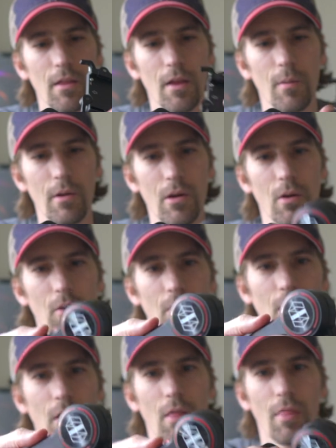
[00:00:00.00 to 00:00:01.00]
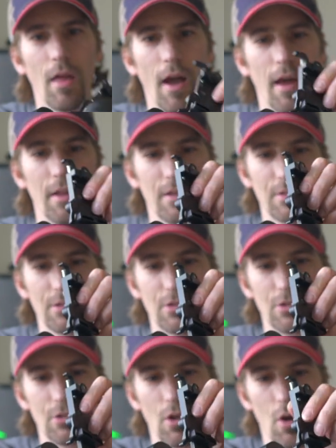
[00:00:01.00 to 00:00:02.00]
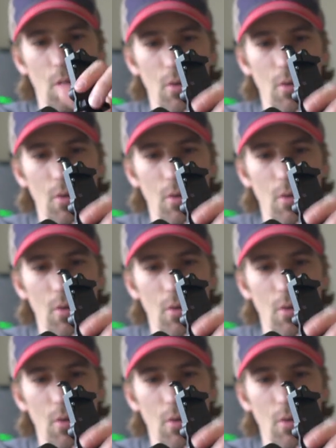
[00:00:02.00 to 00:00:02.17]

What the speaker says: There we go. That is so